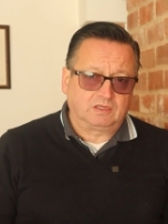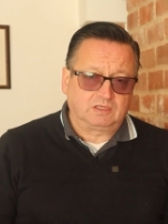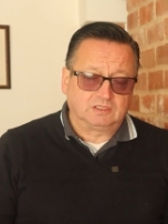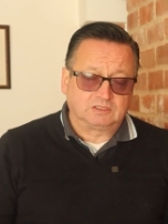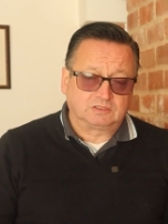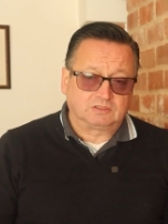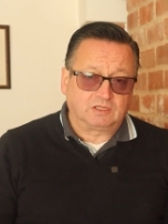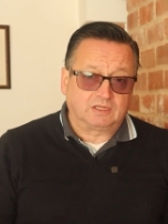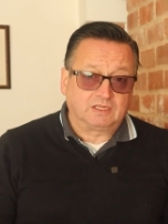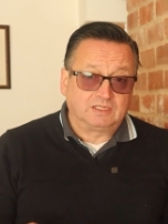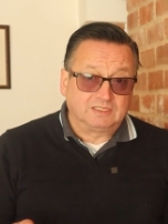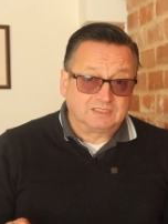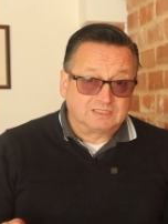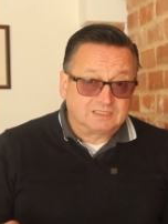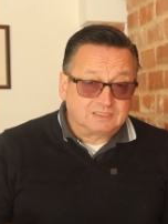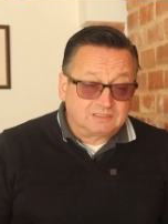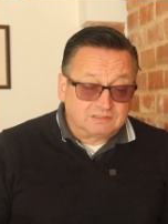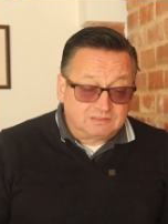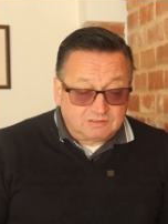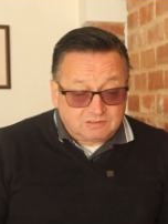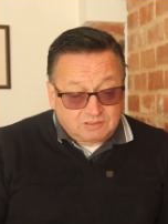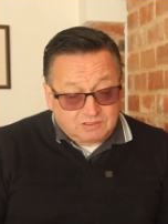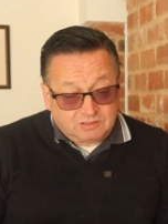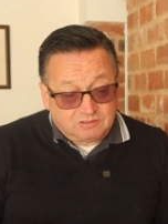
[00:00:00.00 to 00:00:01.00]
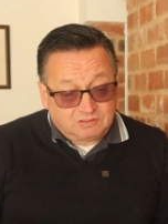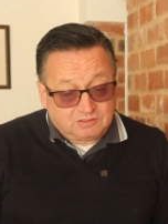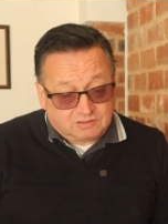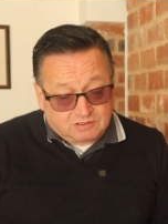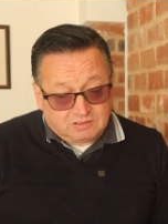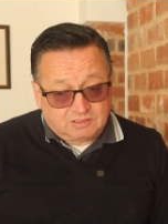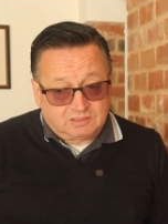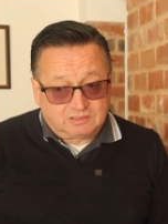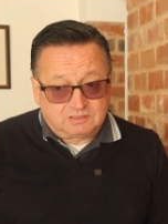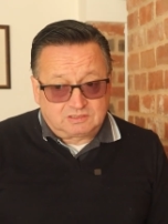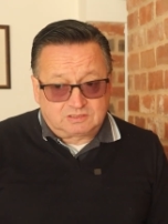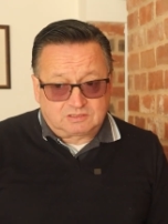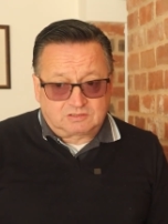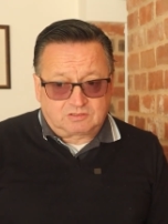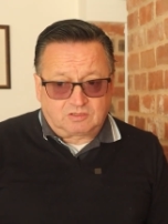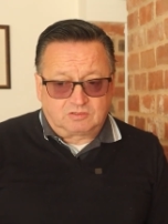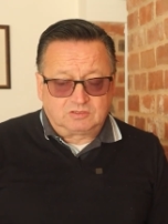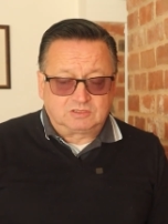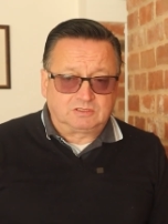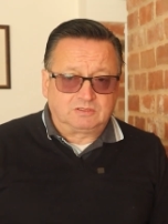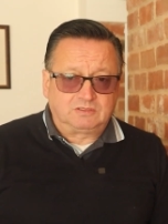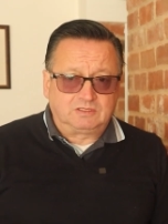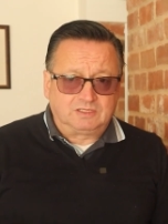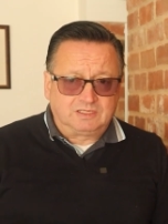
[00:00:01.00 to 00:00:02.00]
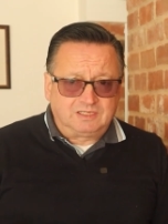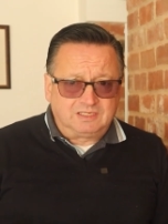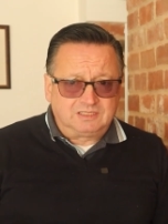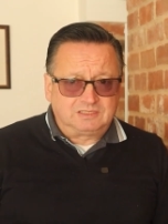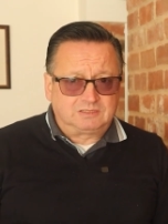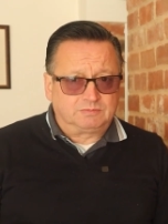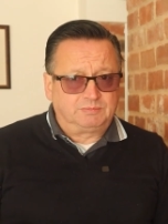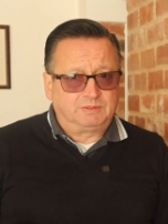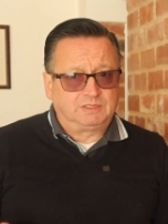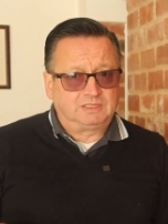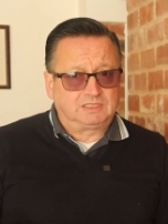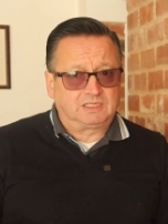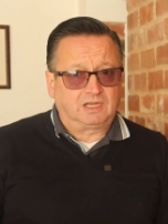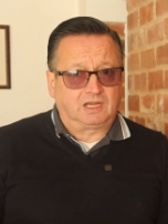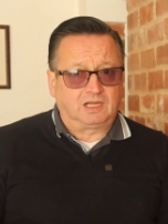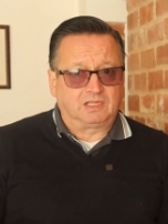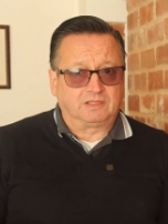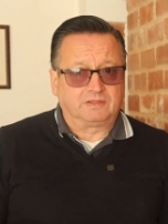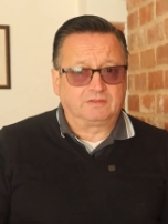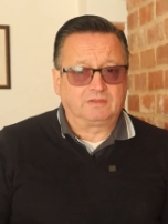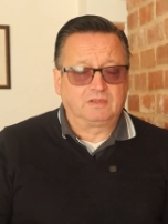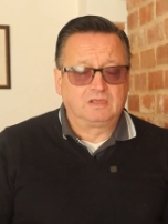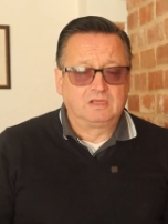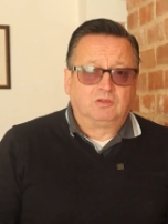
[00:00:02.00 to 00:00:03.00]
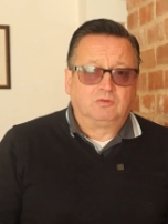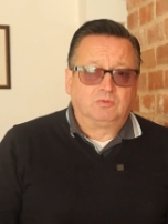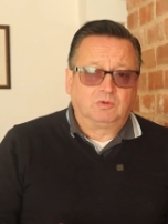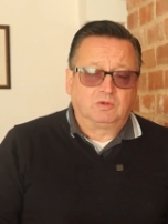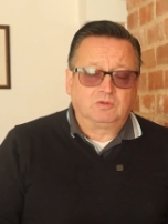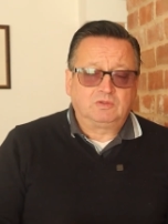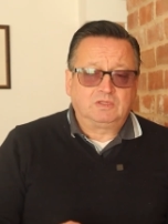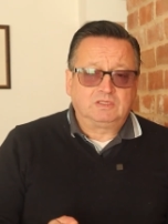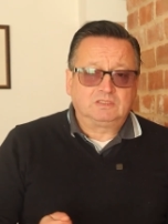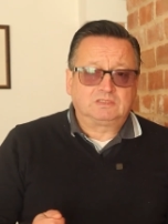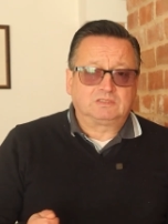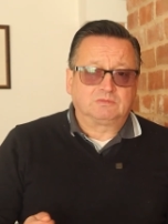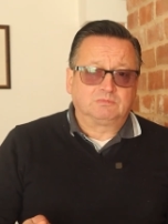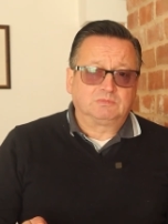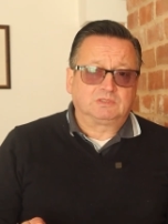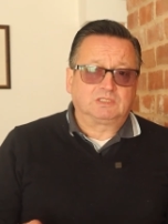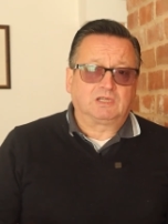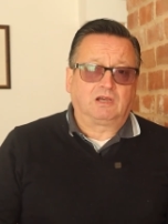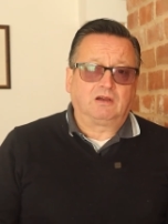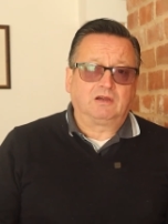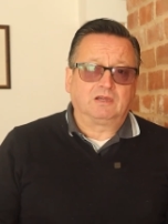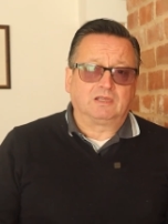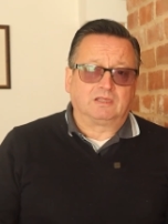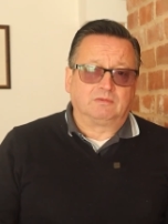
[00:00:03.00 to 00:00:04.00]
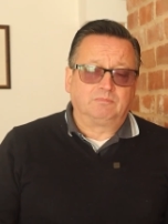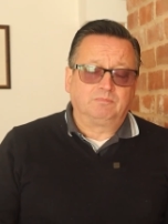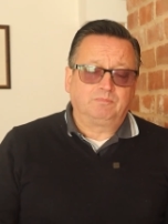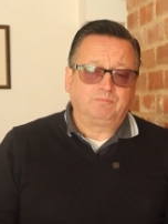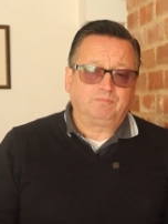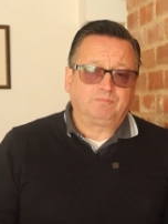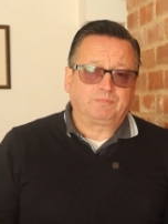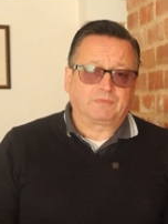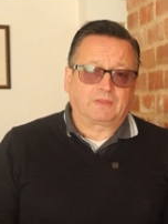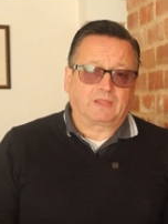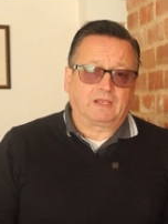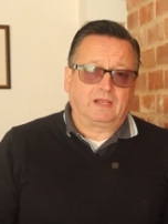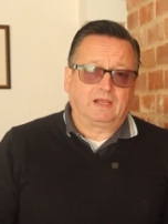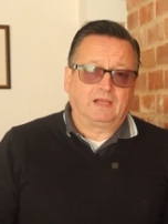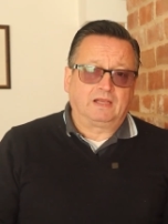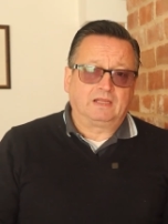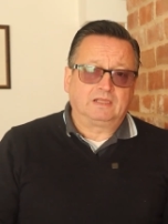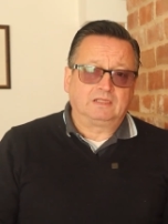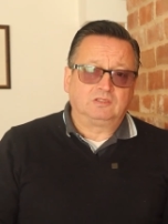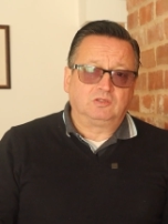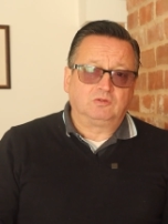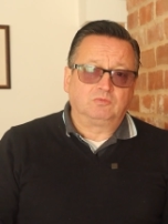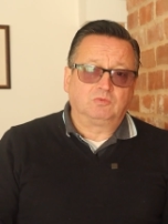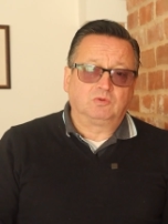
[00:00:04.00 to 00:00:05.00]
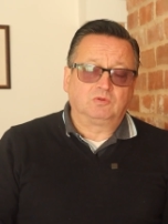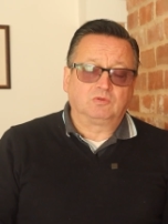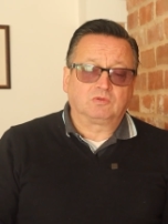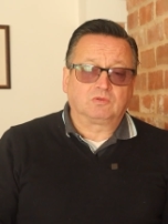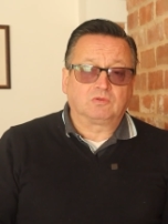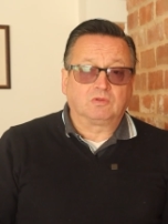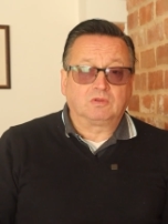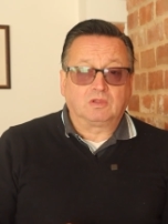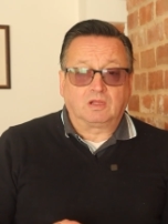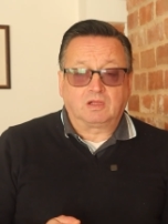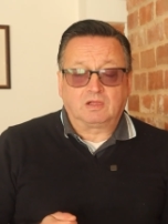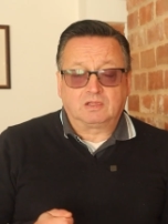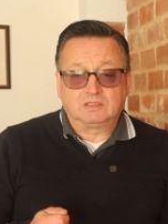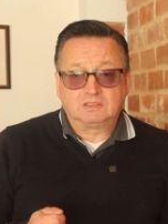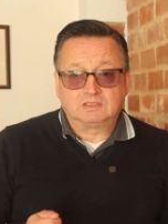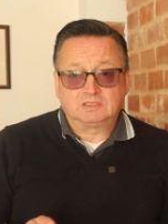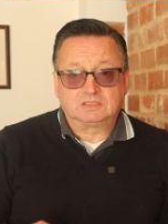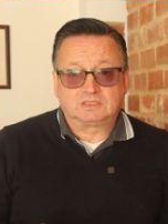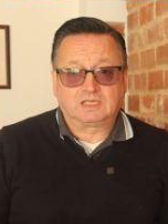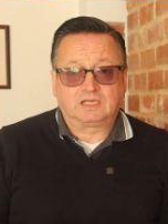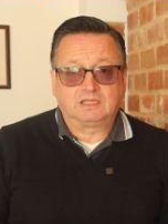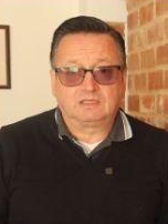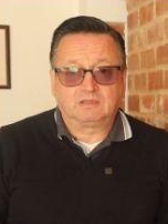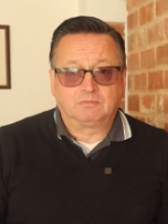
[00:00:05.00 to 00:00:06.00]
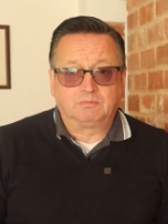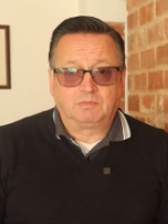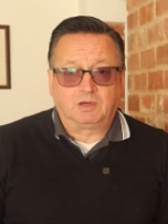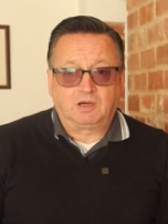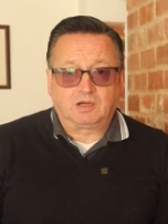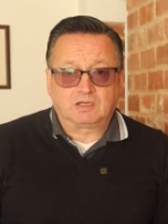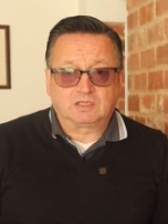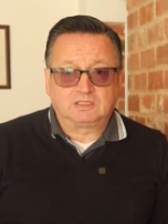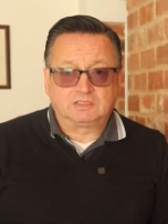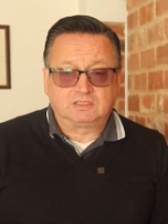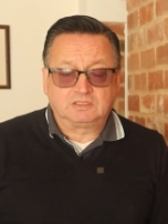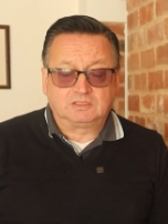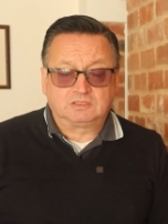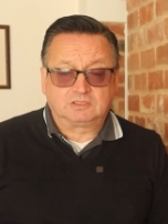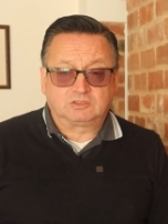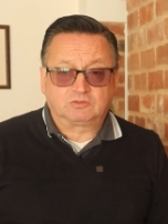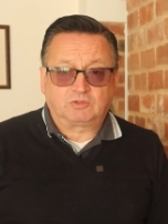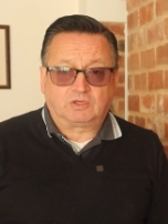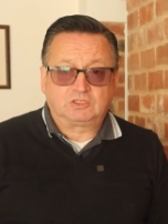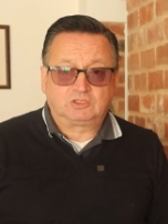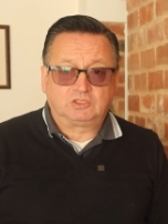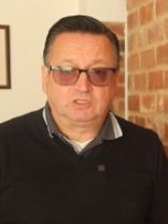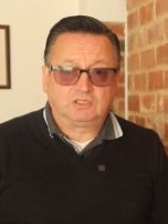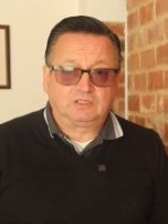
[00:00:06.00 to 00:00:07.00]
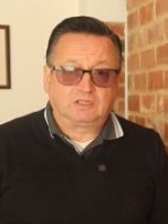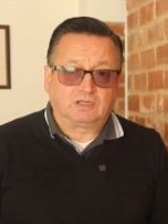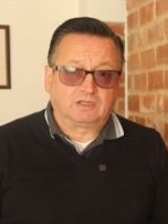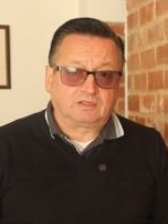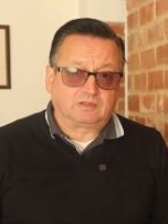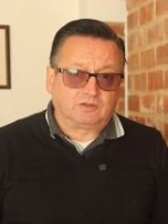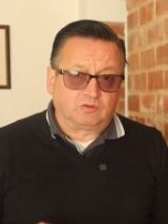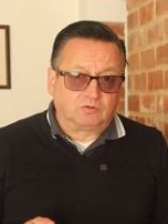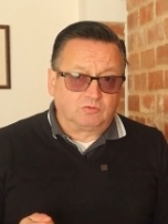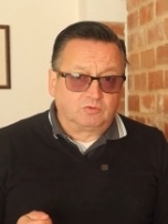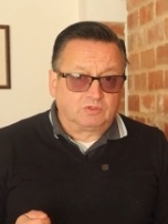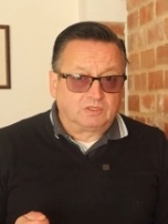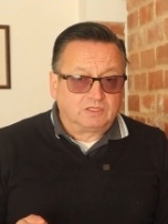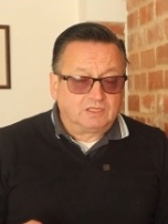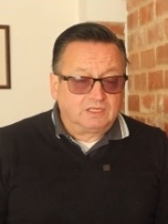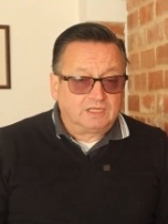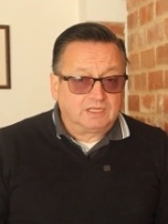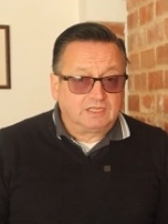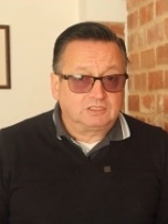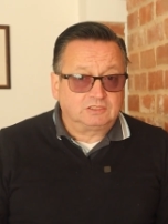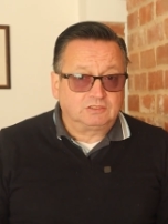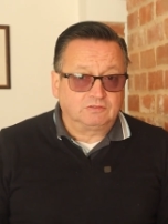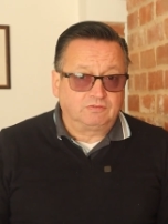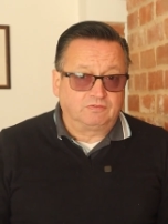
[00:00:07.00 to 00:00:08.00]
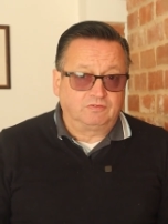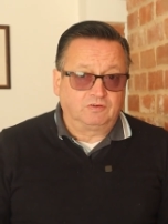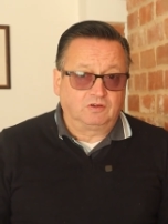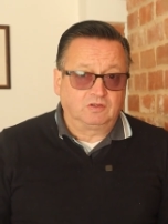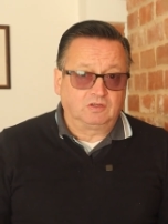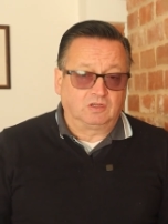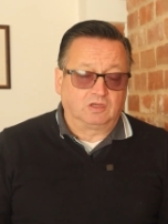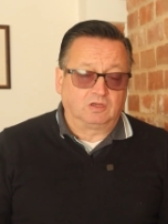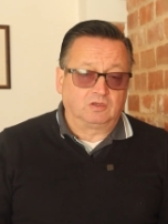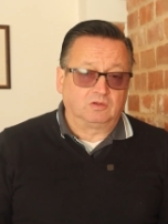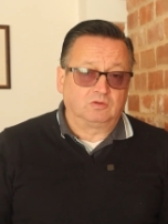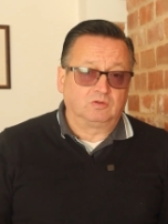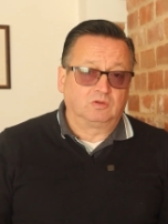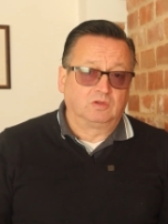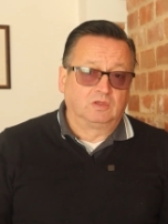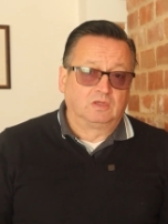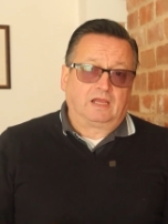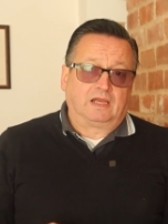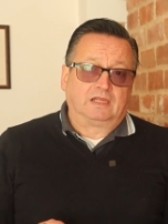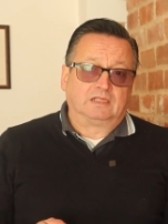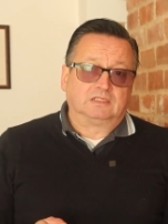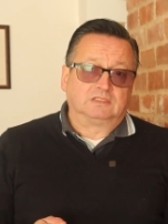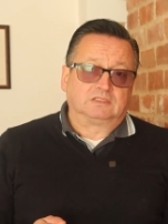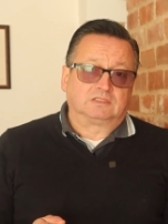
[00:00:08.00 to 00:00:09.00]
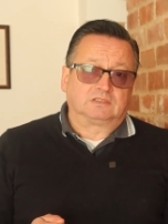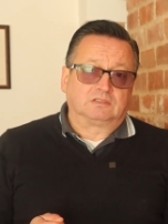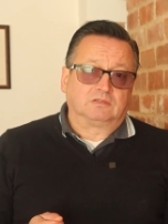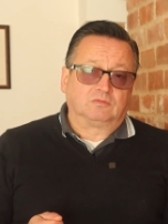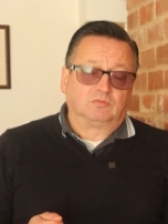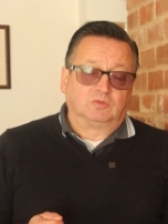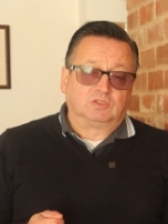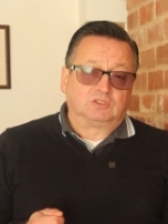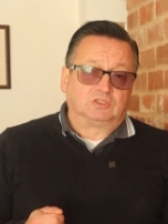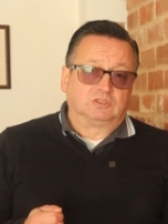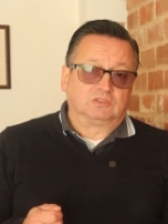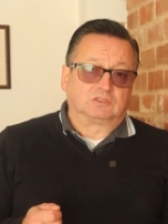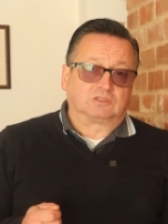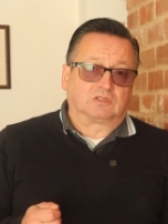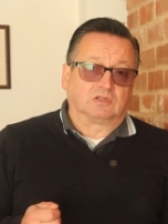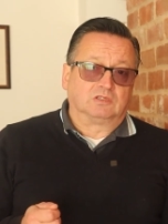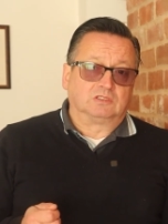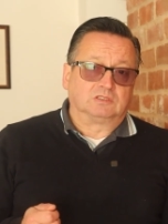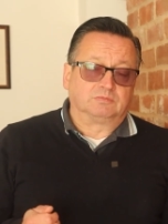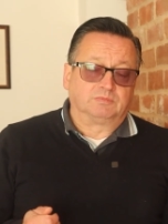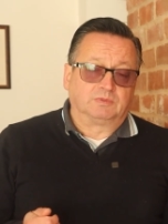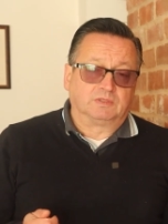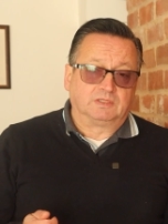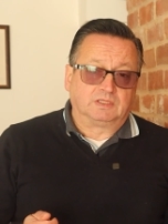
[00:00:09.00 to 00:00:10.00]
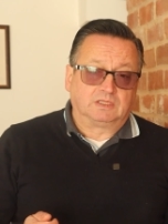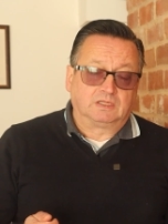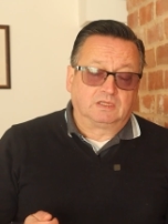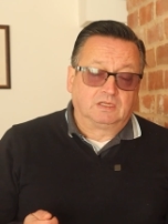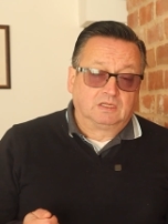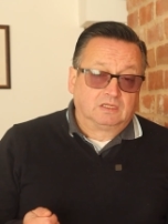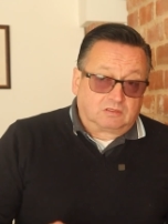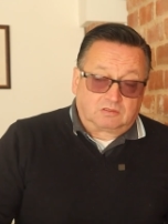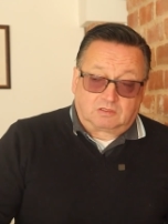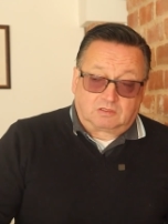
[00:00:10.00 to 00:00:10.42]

is in, is going to need to be done. You will need some time and you will understand the marketing strategy that you will need to follow and so, which is going to be